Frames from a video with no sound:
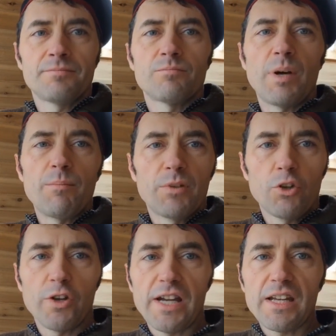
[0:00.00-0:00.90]
But
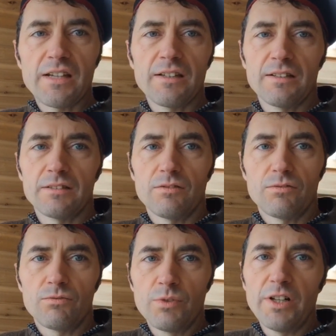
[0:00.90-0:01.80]
creating
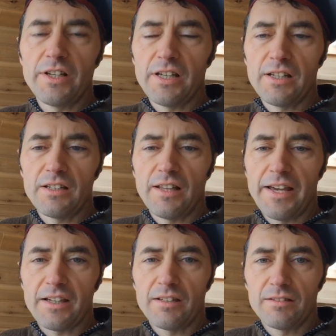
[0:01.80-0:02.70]
really
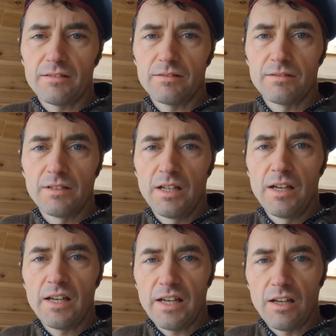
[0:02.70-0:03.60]
like
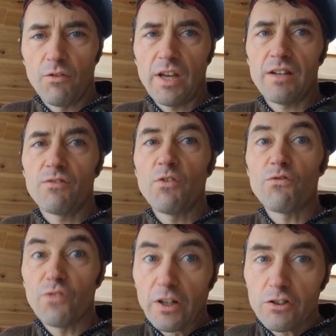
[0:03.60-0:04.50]
innovative,
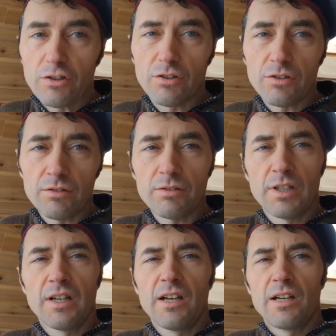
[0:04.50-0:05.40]
functional,
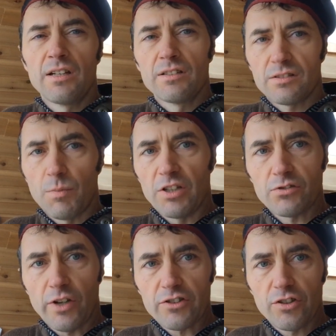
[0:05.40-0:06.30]
small
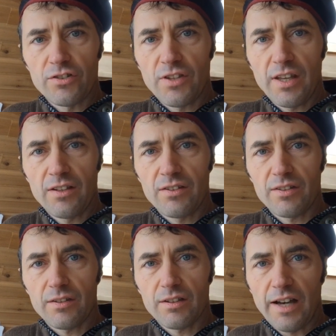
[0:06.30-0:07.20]
structures
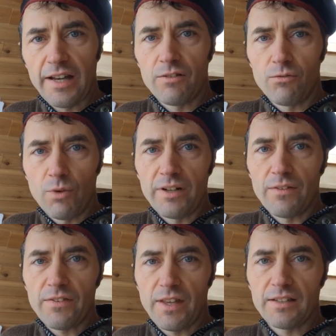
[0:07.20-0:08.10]
is kind of one of
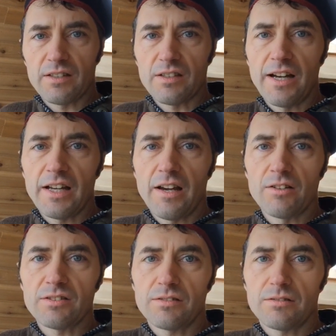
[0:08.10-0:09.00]
the things that tiny
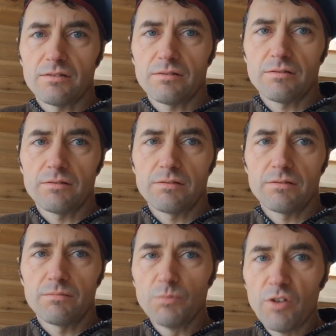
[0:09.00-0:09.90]
house
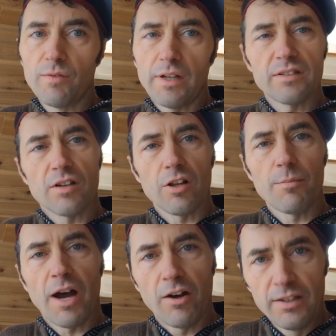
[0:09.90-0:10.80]
movement is all
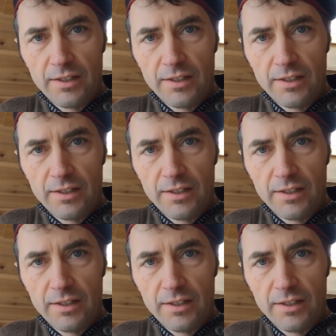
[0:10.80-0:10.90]
about.